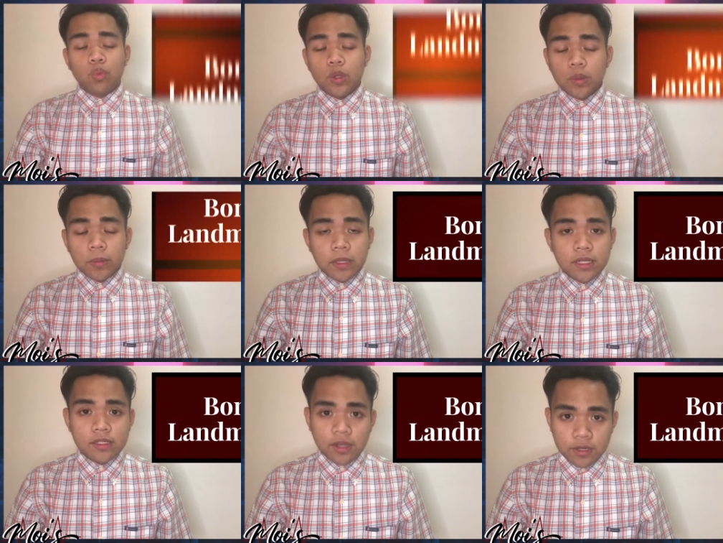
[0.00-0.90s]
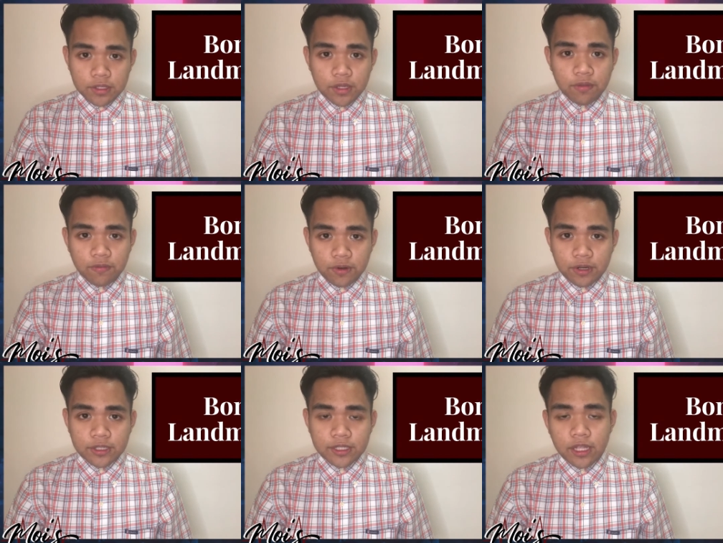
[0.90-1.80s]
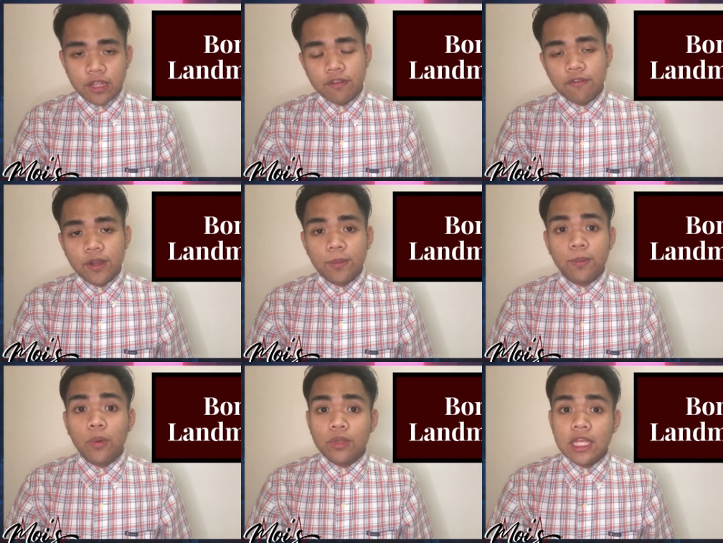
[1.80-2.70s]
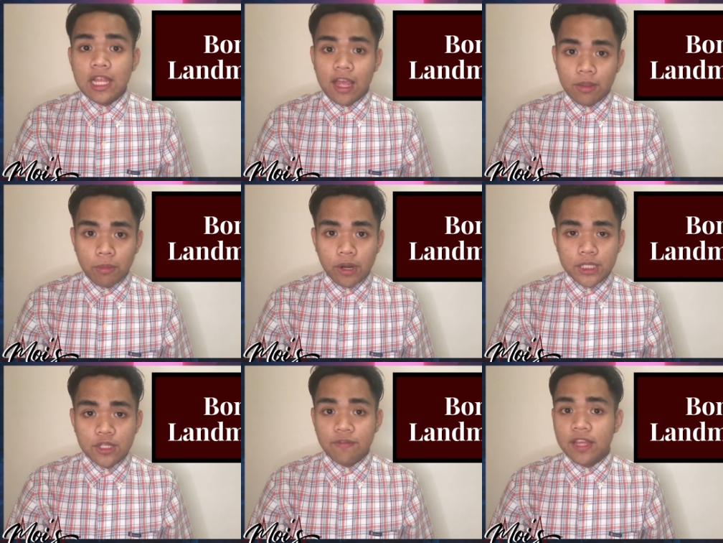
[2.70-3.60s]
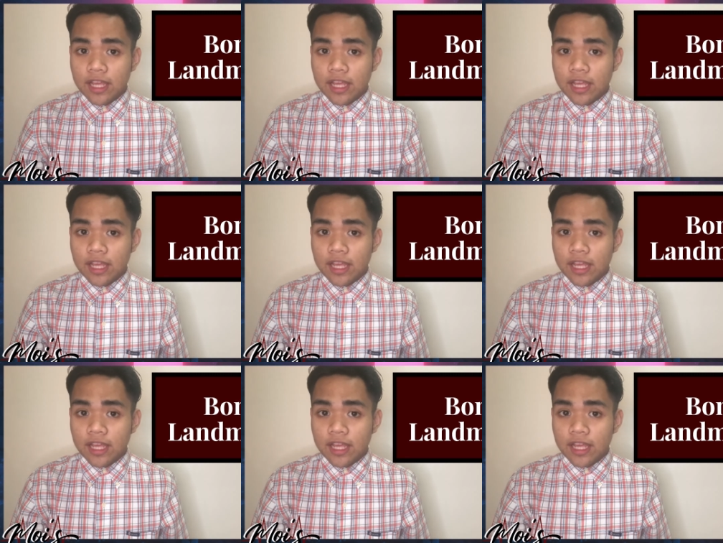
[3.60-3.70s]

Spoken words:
We will be discussing first the different bony landmarks of the